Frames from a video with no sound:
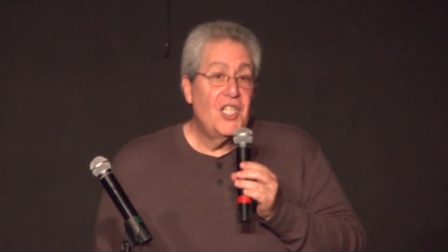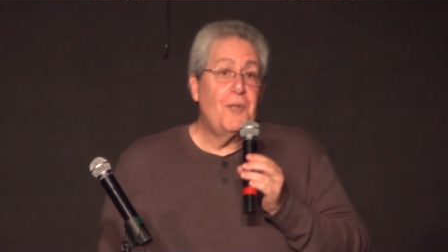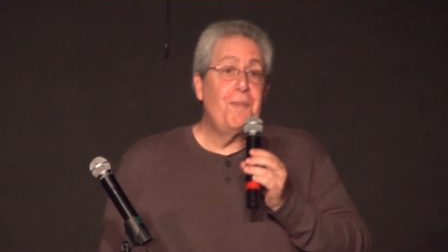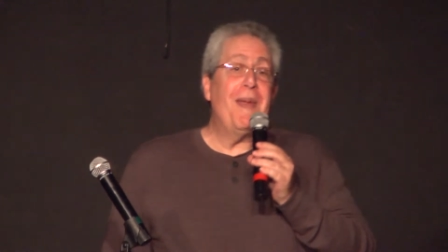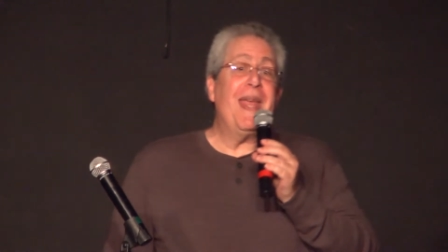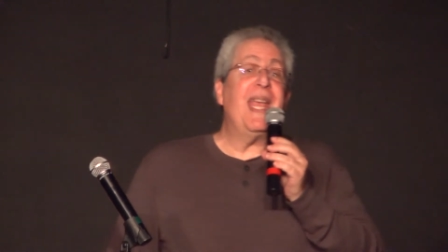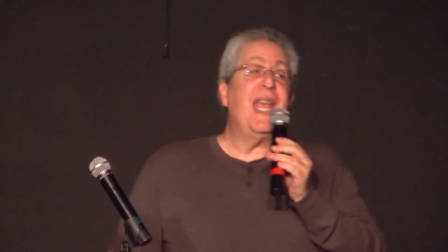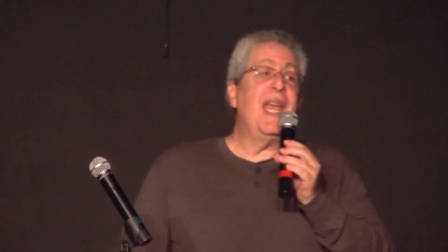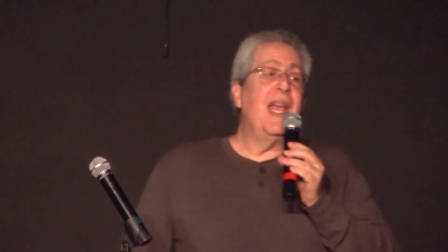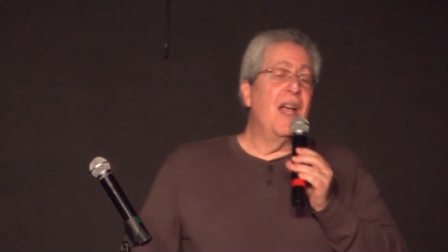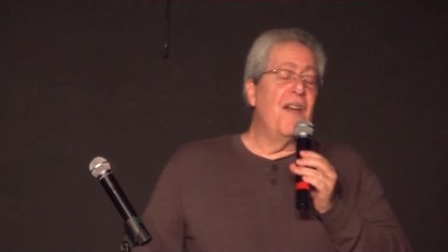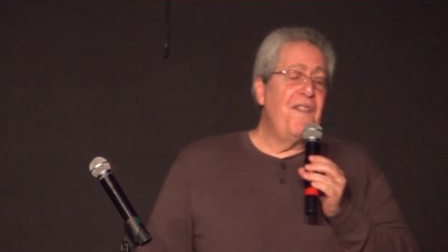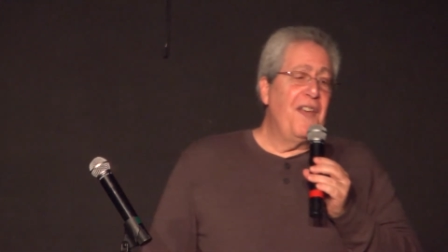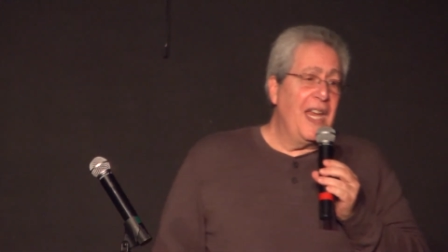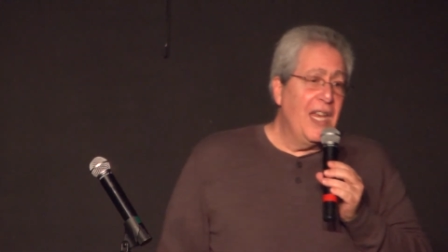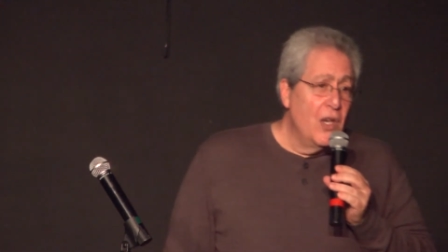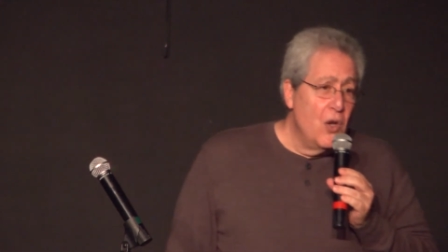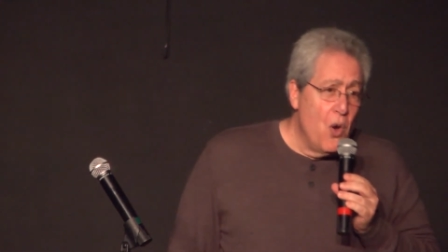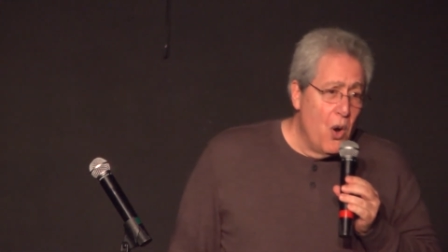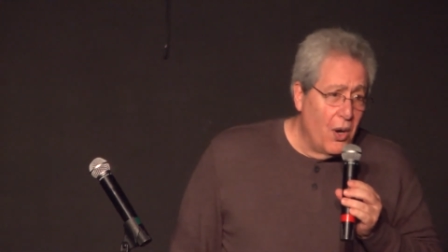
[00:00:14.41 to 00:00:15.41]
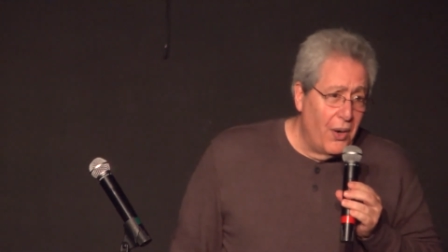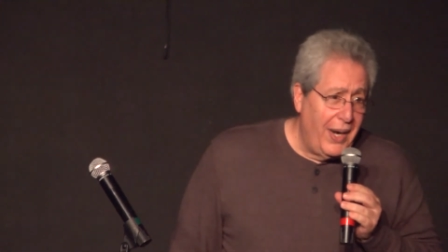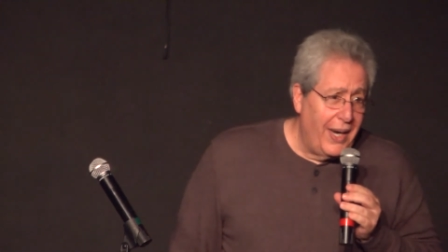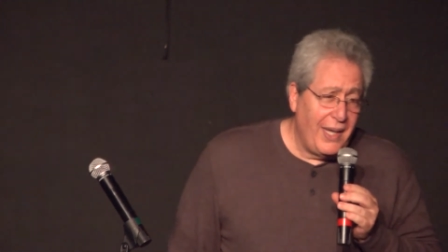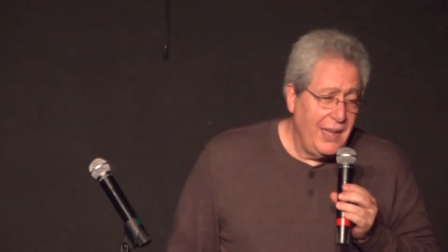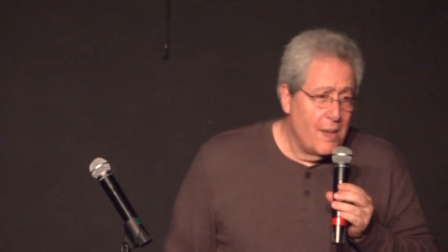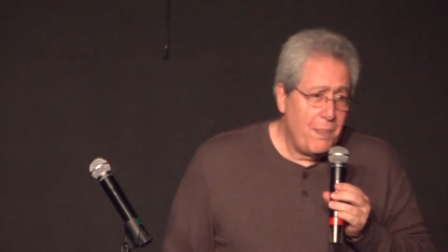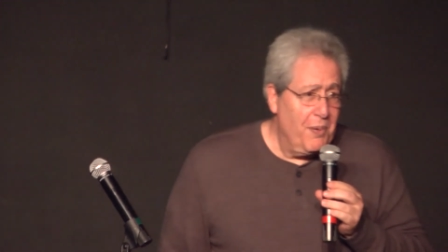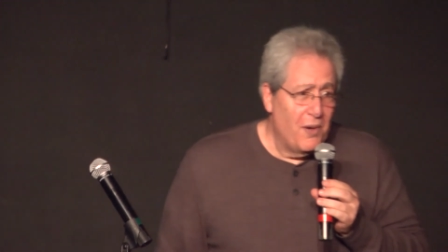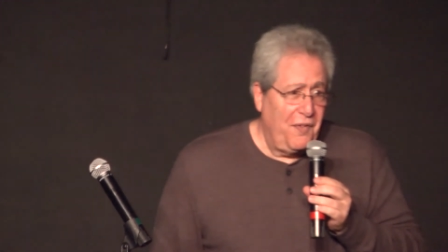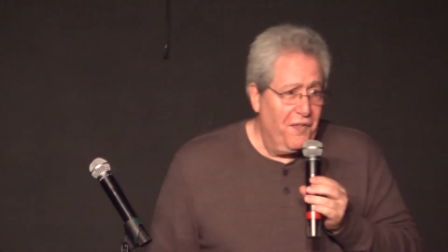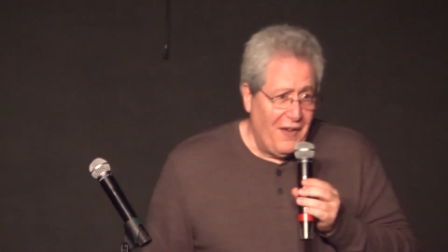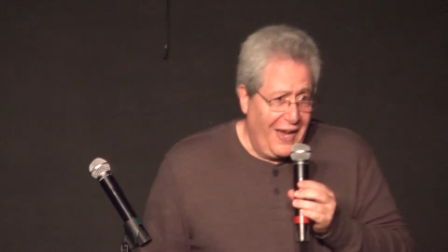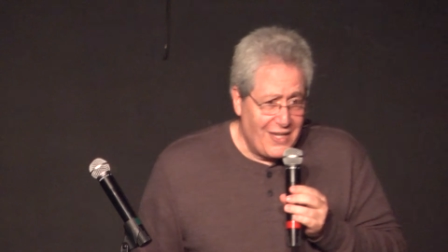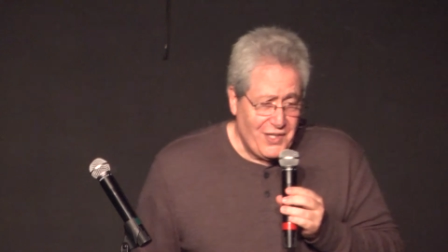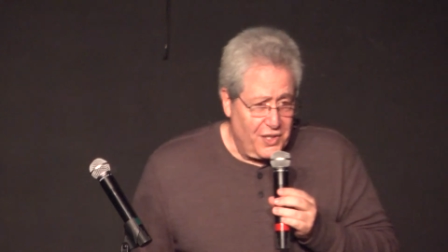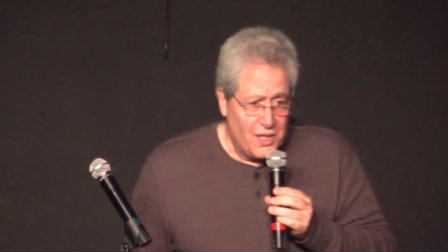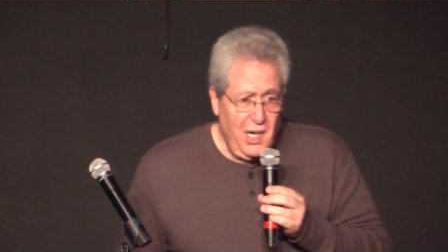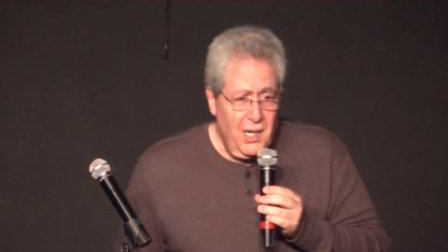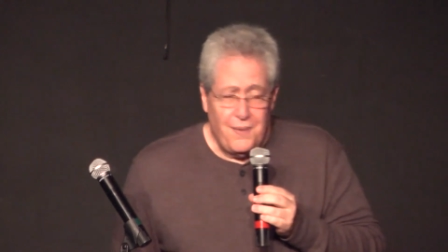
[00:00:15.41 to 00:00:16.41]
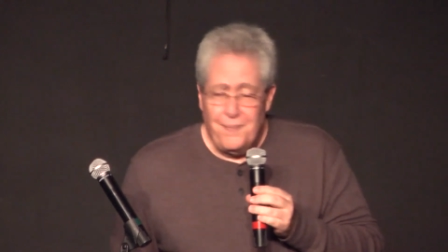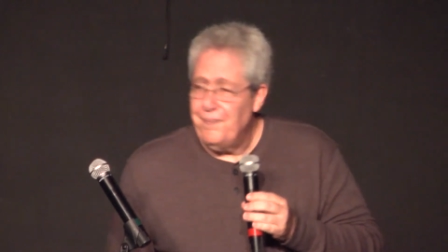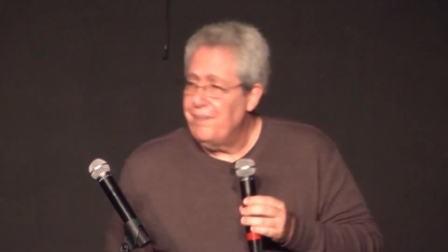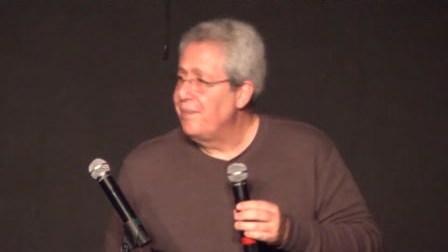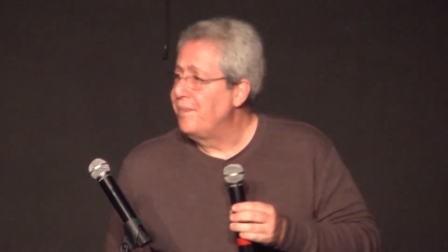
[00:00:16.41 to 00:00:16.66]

Speaking of ignoring the professor,